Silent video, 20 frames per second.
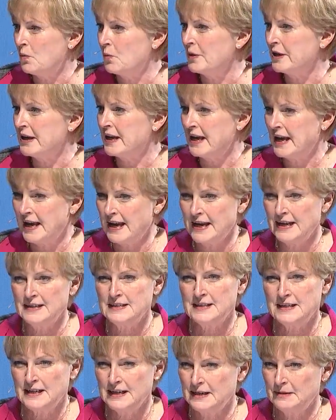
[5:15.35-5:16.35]
we
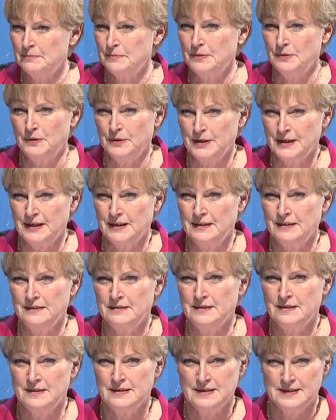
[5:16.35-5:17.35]
can't keep looking
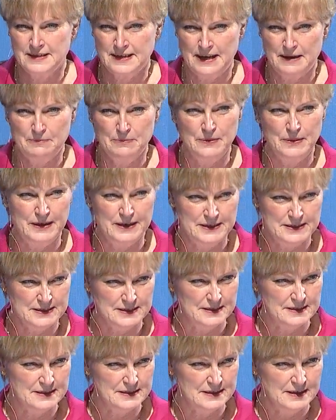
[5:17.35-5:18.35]
to the same
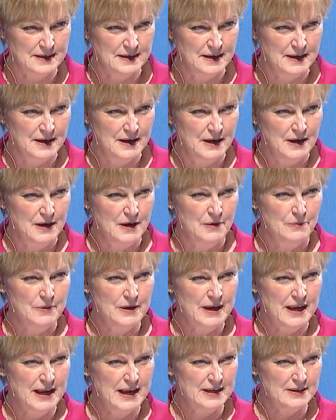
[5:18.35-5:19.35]
places. We
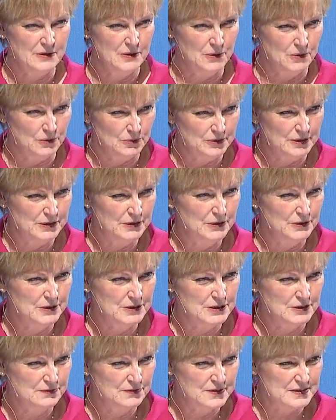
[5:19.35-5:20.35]
can't only look
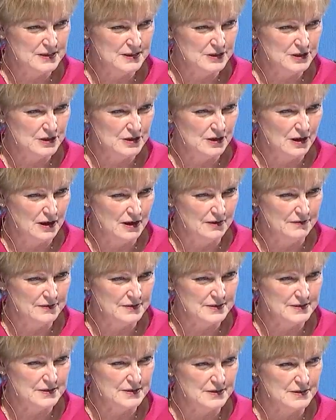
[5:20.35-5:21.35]
to physician
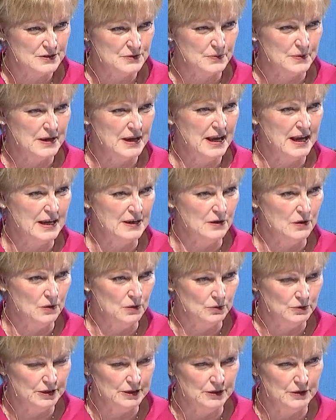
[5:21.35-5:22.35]
offices. We can't
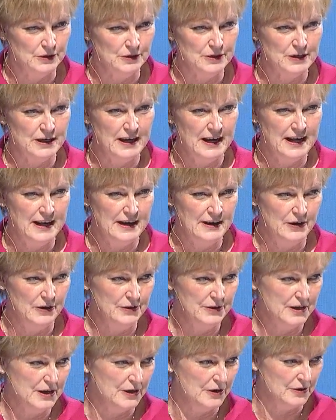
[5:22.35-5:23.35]
only look at
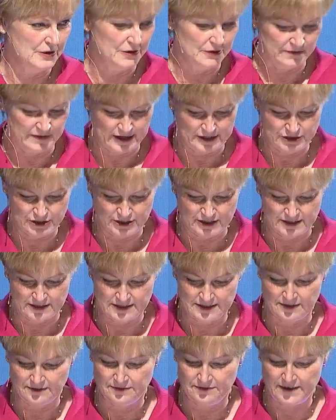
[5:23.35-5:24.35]
healthcare
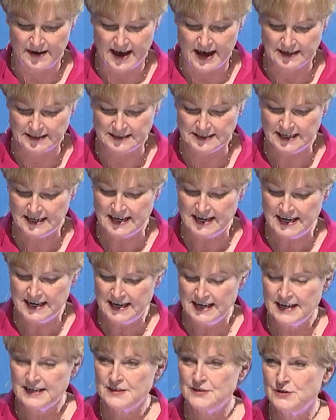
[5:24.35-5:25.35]
interventions. In fact,
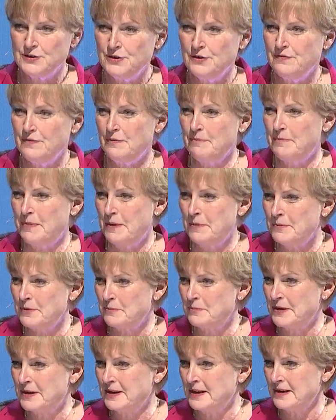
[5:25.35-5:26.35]
it's sort of a bummer
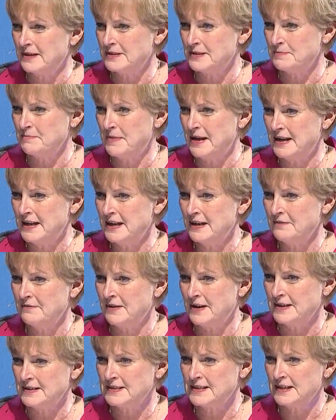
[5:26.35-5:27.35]
because many of
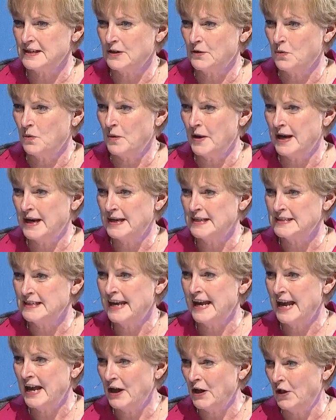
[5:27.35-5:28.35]
us equate
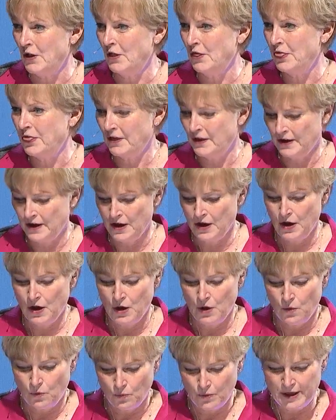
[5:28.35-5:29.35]
health
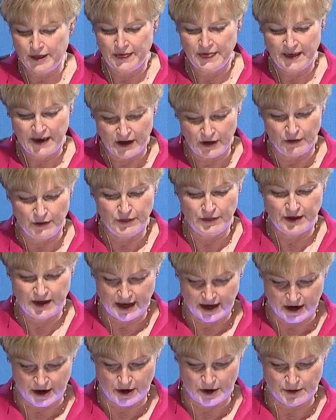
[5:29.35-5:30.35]
with health
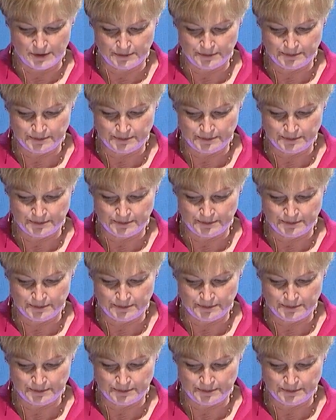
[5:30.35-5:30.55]
care.